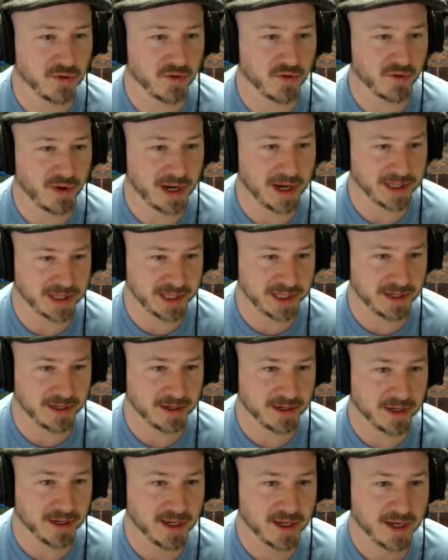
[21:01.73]
crazy
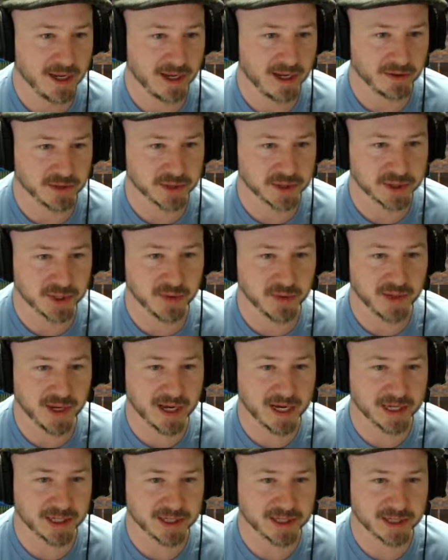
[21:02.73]
and they're so
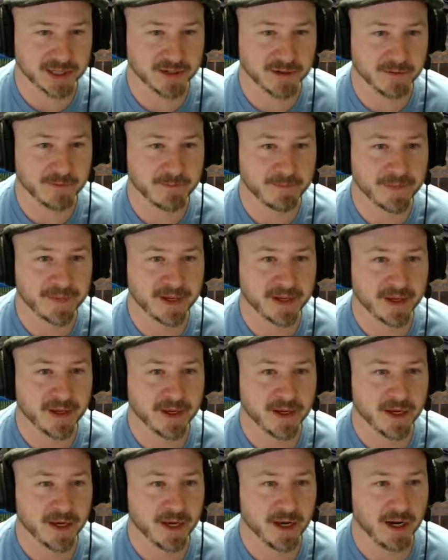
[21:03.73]
nice too.
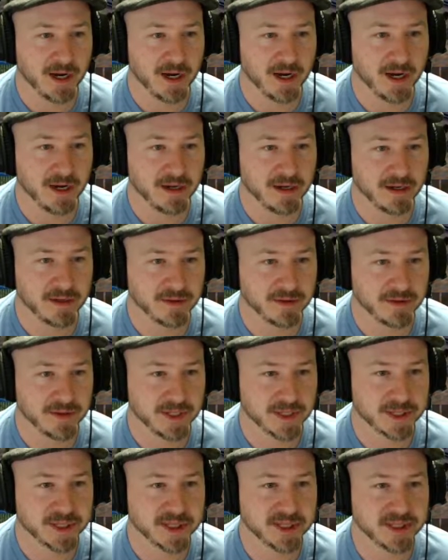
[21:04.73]

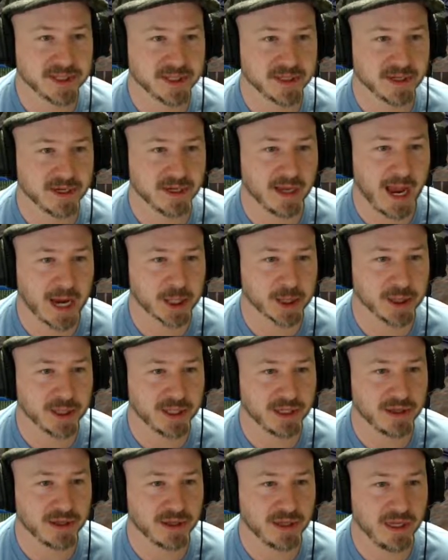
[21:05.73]
This is
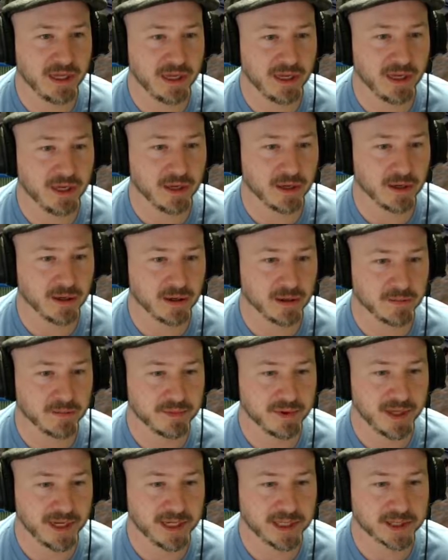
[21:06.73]
actually the
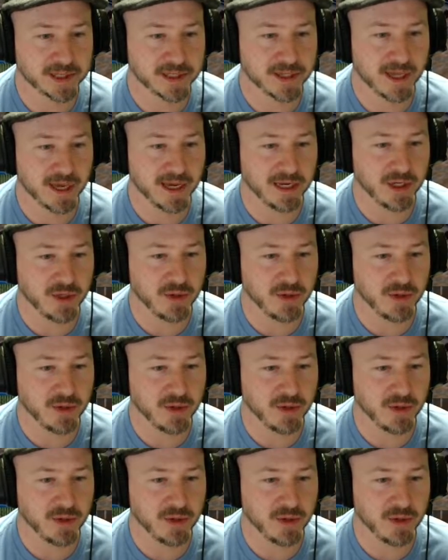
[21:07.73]
place that